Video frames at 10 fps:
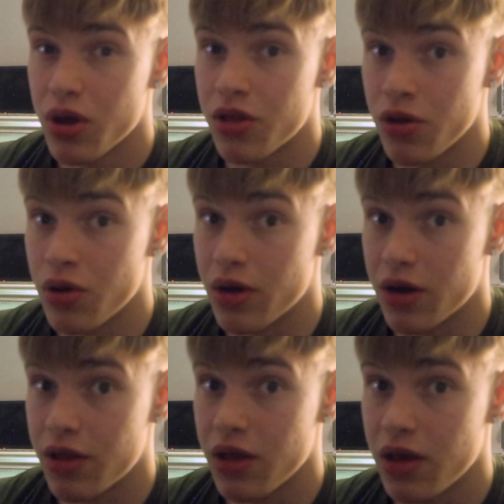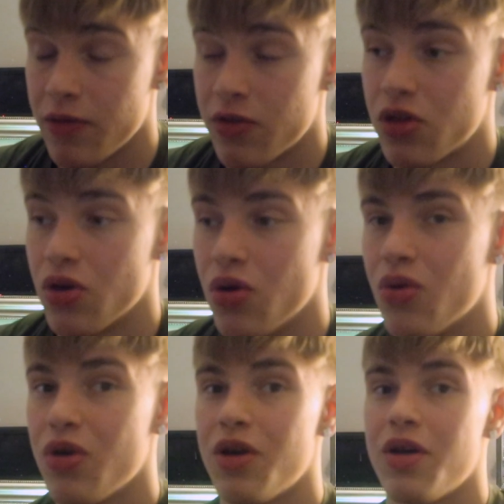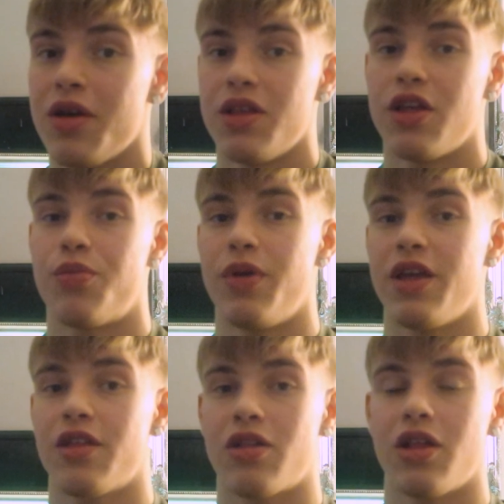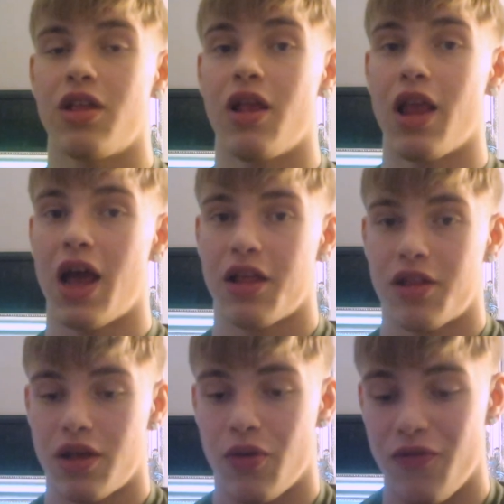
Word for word: is New Year's Eve, so it's basically the last